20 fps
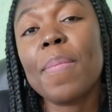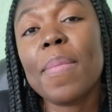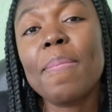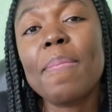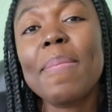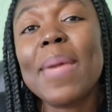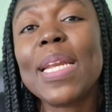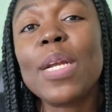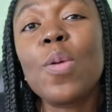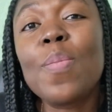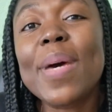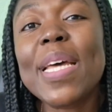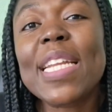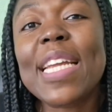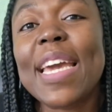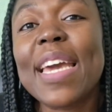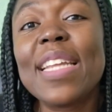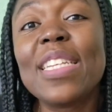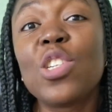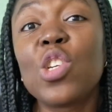middleman
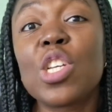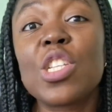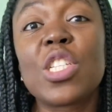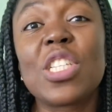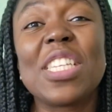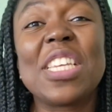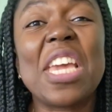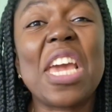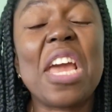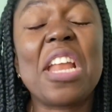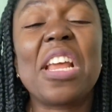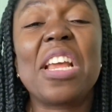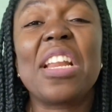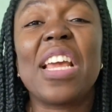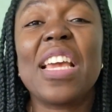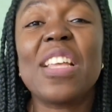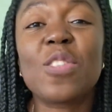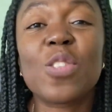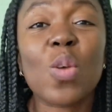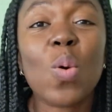can just get
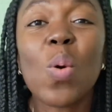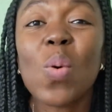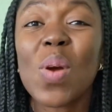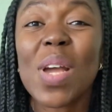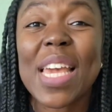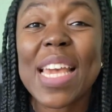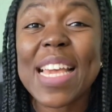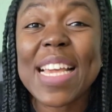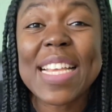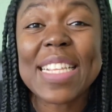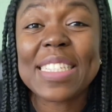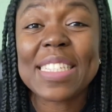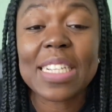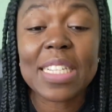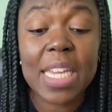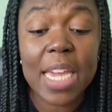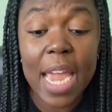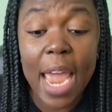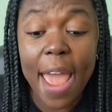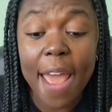it so
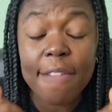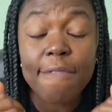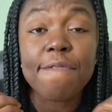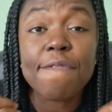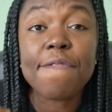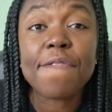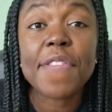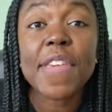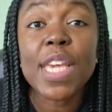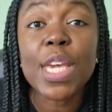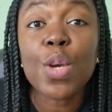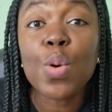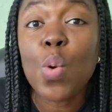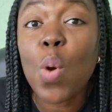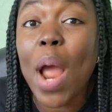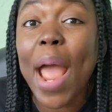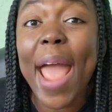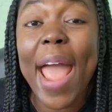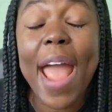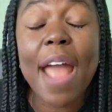easily and
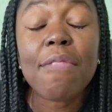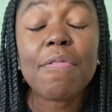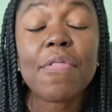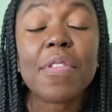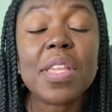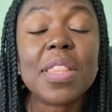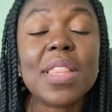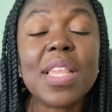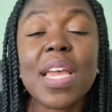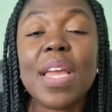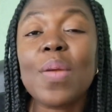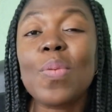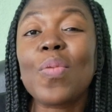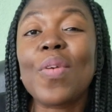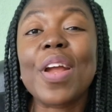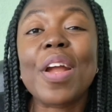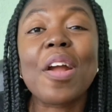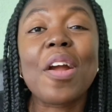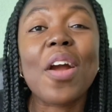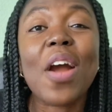view everything
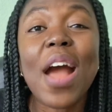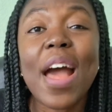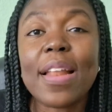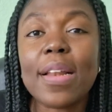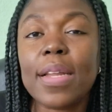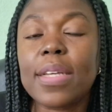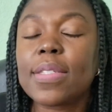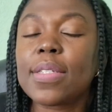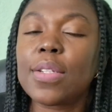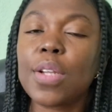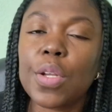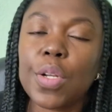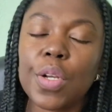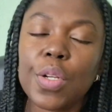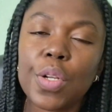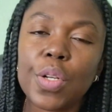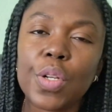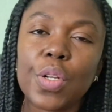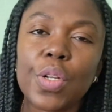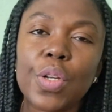regardless.
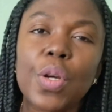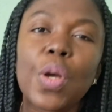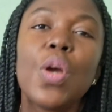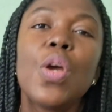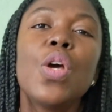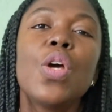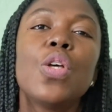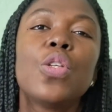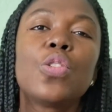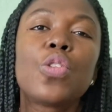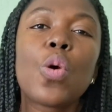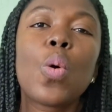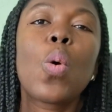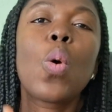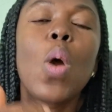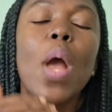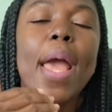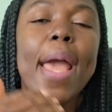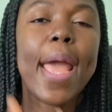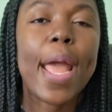No.
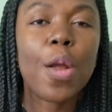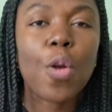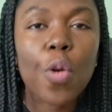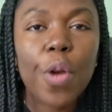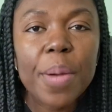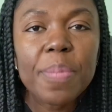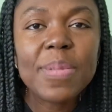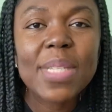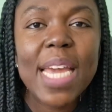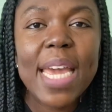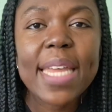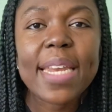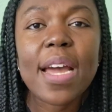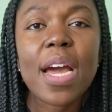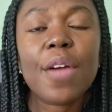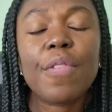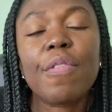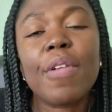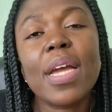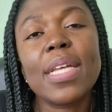So encrypt data
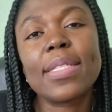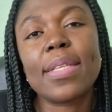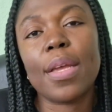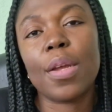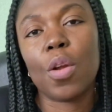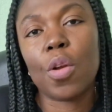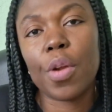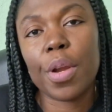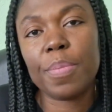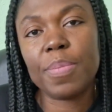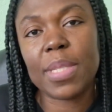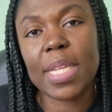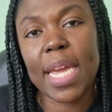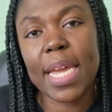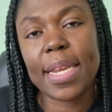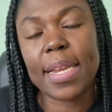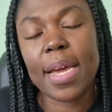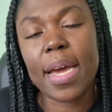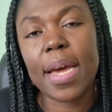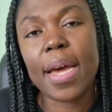at rest, encrypt
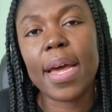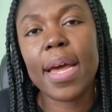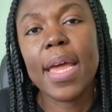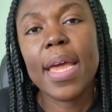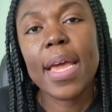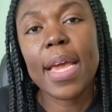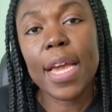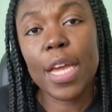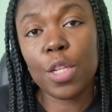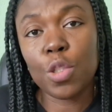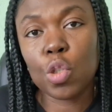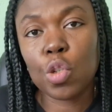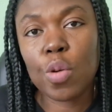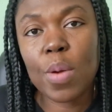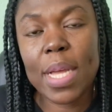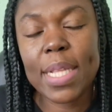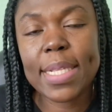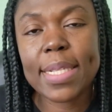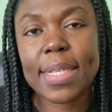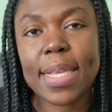data in
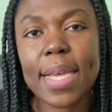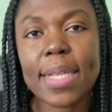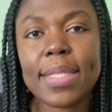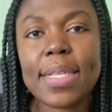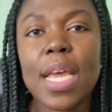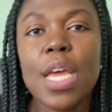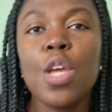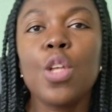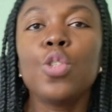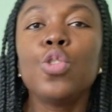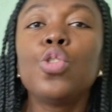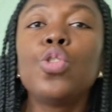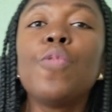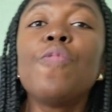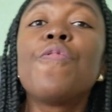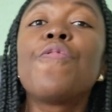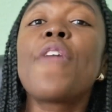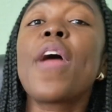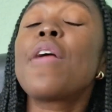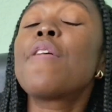transit.
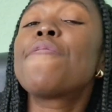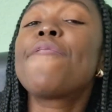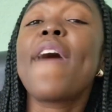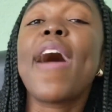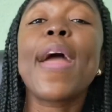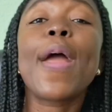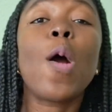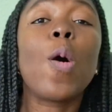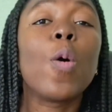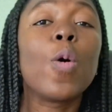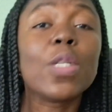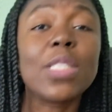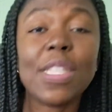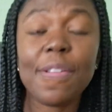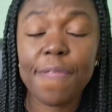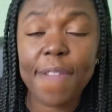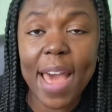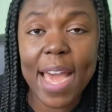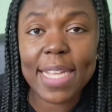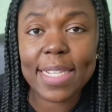Verify all
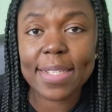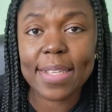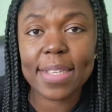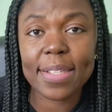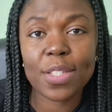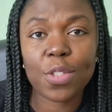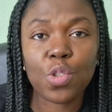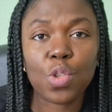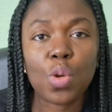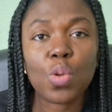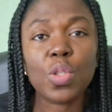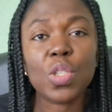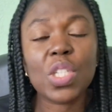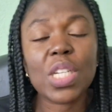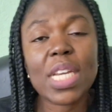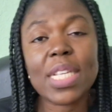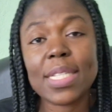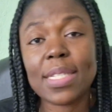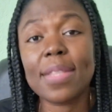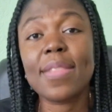devices.
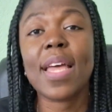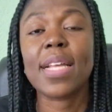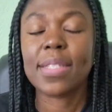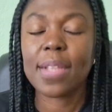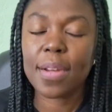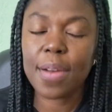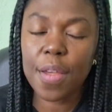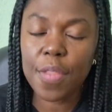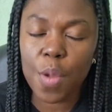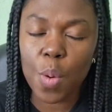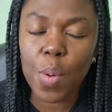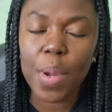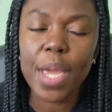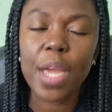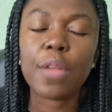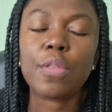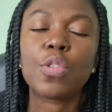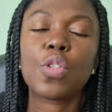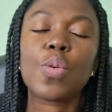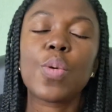That's another
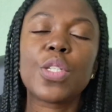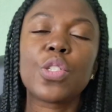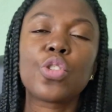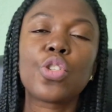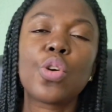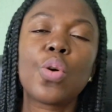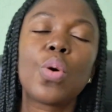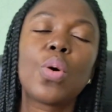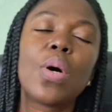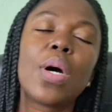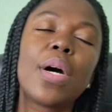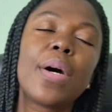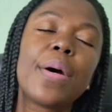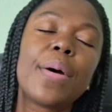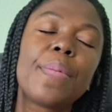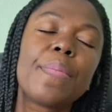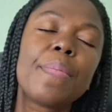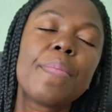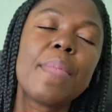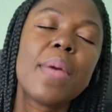way to
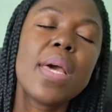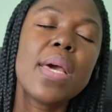ensure